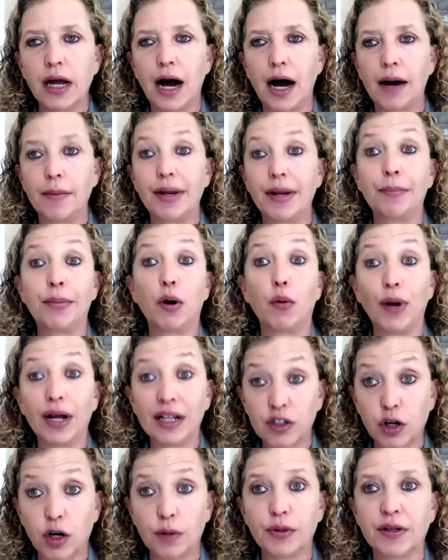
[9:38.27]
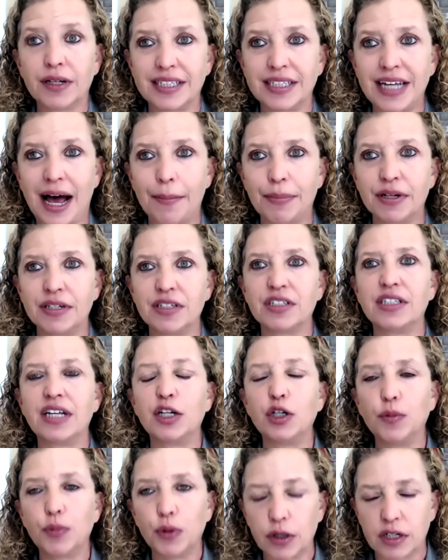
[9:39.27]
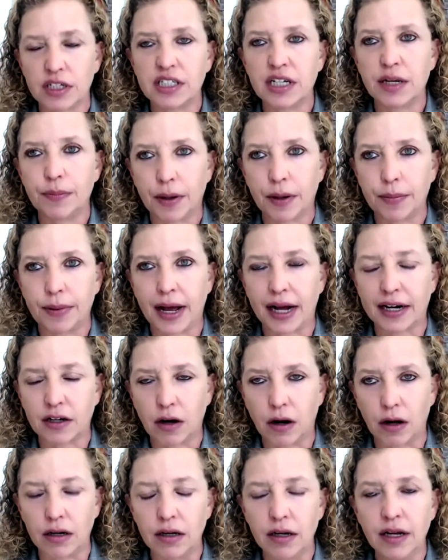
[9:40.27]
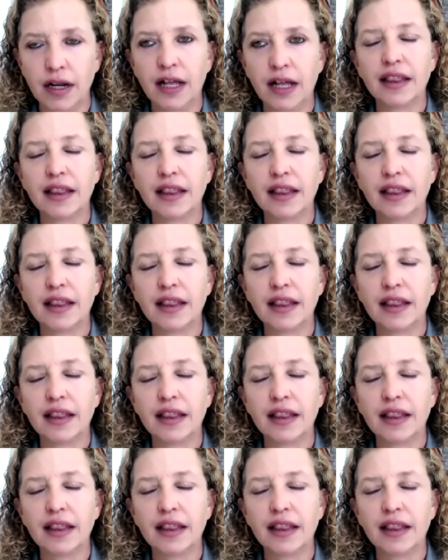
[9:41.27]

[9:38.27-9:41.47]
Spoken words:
But when turbulence happens, then you put the seatbelt back on.